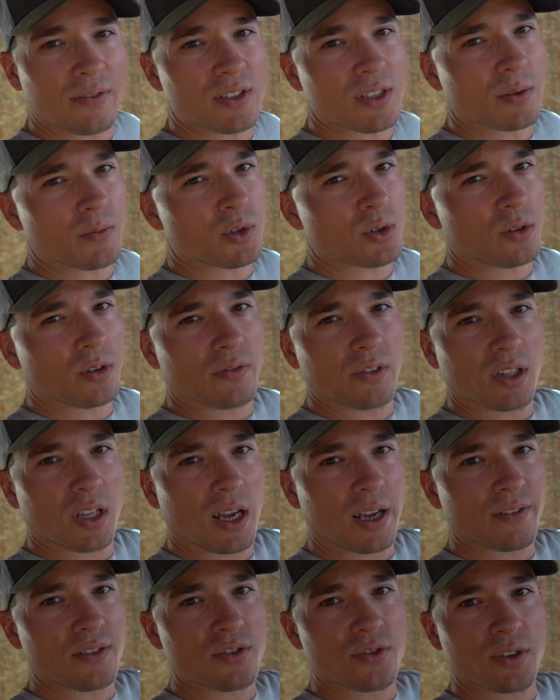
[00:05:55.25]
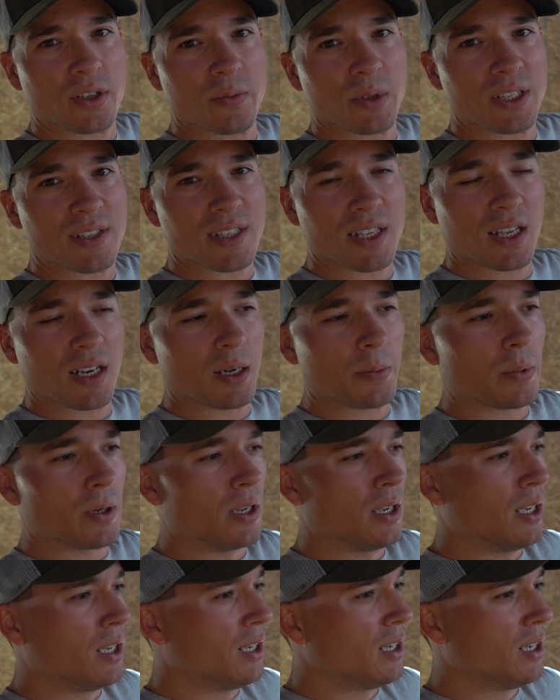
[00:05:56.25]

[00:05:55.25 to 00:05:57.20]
some sort of a live streaming setup.